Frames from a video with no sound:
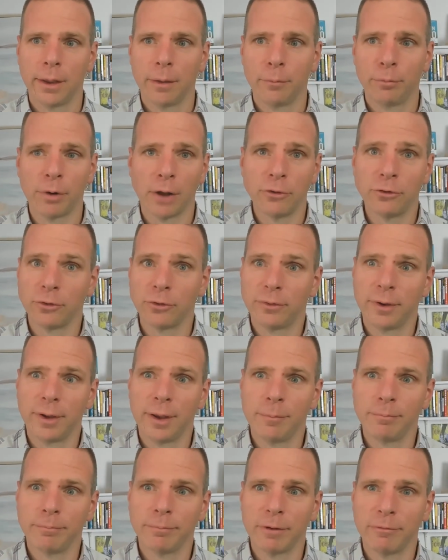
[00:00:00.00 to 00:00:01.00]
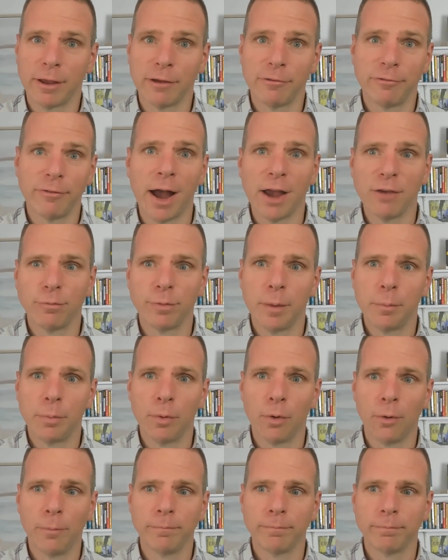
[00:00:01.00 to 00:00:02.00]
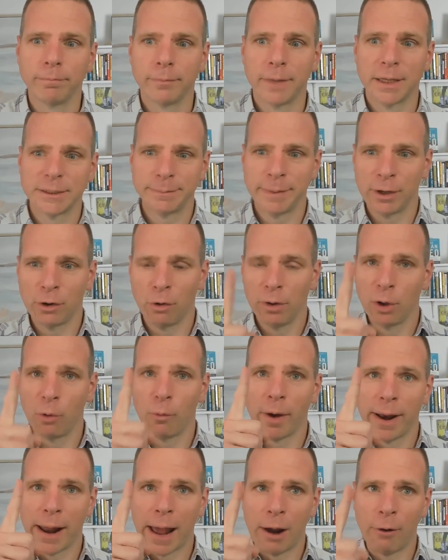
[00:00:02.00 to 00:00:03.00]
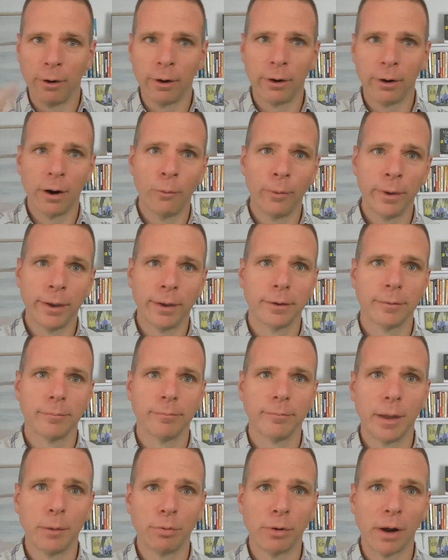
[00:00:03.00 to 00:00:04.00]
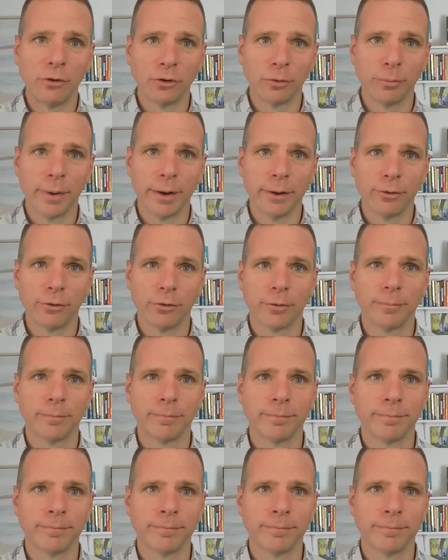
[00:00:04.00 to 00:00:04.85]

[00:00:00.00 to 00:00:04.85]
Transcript: Project team of like 5 people. They spend only 1 hour a week in project meetings.